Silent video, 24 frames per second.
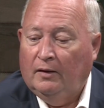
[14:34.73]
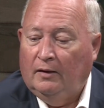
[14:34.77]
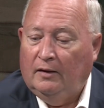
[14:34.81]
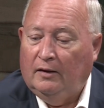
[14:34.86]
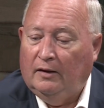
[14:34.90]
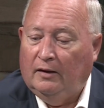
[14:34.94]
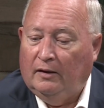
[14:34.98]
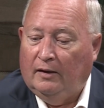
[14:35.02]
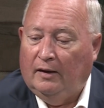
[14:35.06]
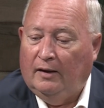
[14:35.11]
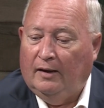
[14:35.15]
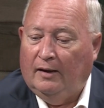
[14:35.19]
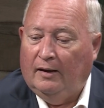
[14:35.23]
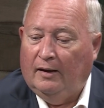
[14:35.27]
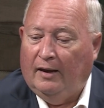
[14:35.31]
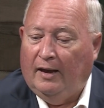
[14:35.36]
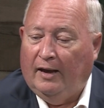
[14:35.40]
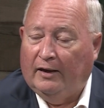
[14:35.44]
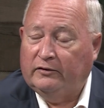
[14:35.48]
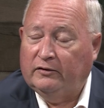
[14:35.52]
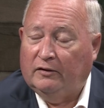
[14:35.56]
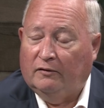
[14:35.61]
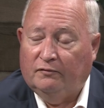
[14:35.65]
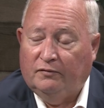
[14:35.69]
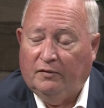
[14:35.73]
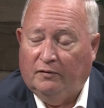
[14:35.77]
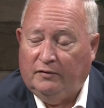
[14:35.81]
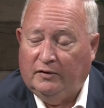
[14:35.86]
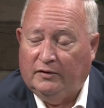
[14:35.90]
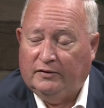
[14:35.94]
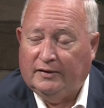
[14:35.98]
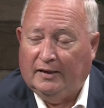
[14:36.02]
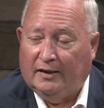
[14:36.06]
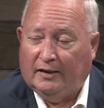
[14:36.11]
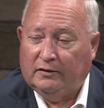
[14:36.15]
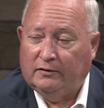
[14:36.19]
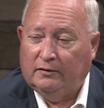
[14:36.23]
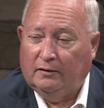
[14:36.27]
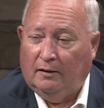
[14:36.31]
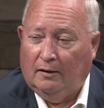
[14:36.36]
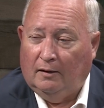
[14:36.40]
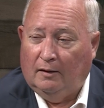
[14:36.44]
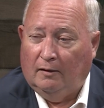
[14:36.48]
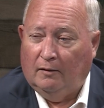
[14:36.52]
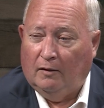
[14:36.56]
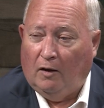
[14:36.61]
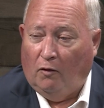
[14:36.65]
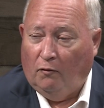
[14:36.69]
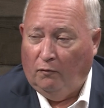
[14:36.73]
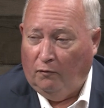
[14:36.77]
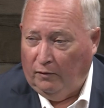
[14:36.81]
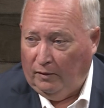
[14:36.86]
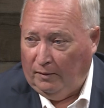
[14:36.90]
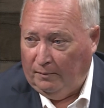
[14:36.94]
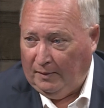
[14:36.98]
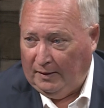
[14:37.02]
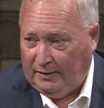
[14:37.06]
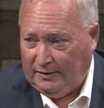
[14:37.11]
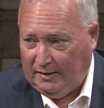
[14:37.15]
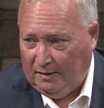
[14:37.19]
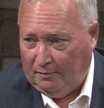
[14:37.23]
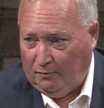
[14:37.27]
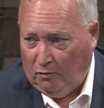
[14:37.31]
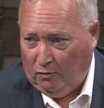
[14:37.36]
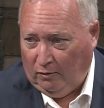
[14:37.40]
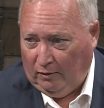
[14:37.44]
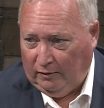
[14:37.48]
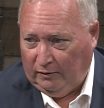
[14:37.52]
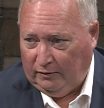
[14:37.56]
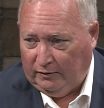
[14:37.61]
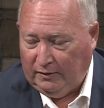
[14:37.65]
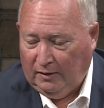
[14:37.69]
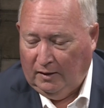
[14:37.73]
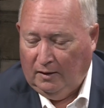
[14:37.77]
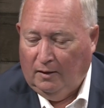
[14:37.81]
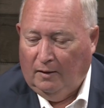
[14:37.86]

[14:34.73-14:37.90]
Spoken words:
exit 56 over there by Tim Hortons,